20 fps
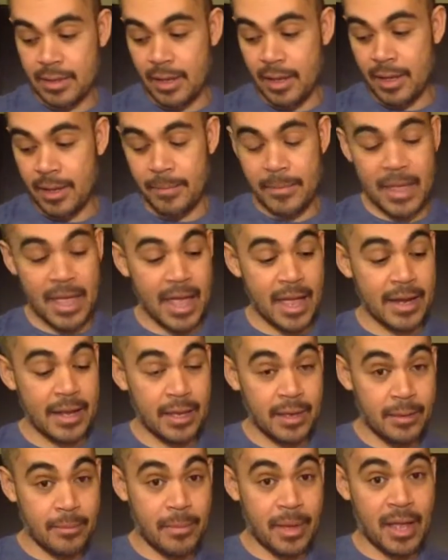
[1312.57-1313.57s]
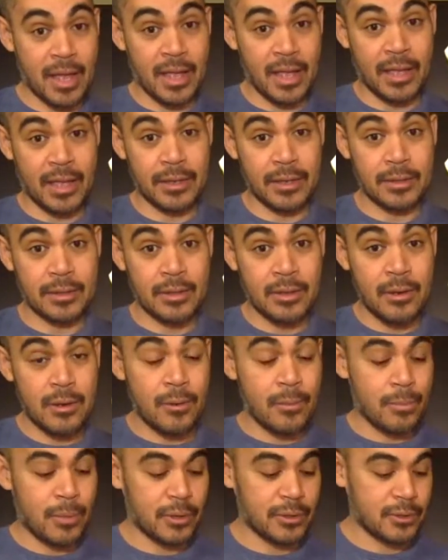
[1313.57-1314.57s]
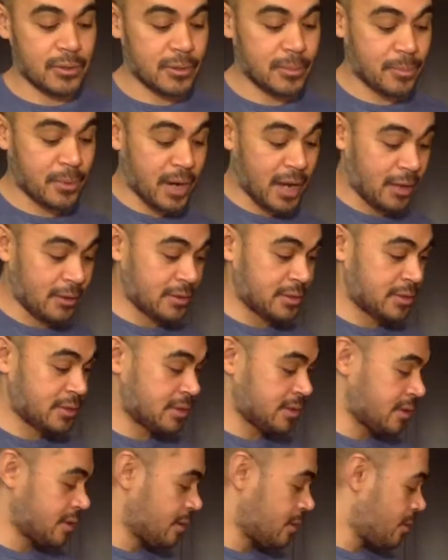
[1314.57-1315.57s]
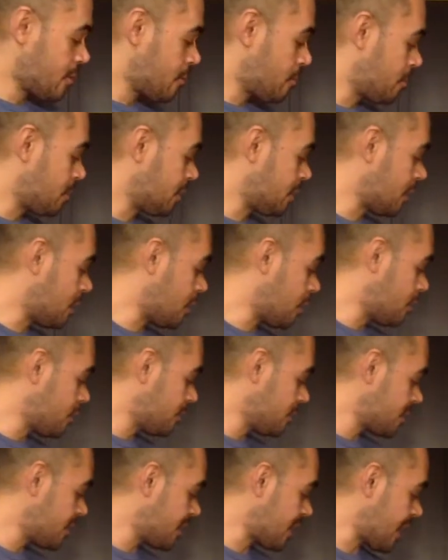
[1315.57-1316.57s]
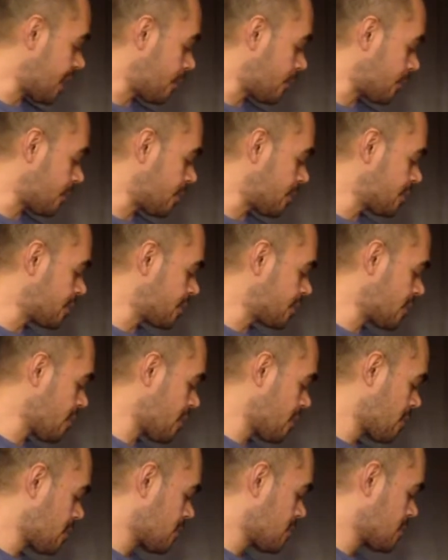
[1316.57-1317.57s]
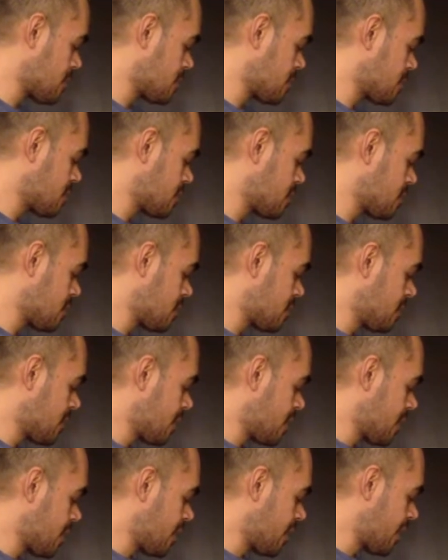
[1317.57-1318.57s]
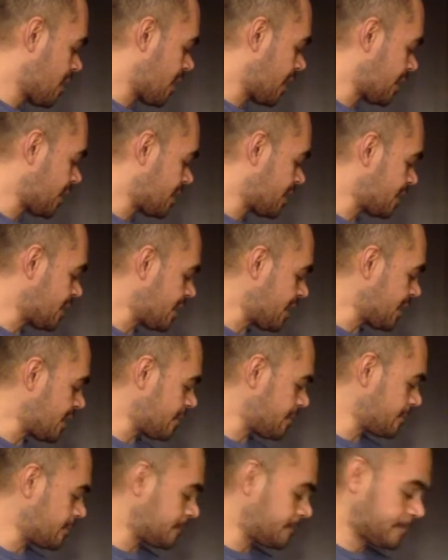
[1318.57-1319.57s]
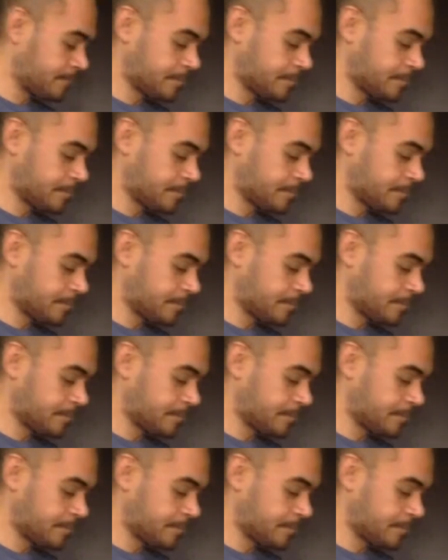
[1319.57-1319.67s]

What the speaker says: adding my Brussels sprouts below, downwards. I can see it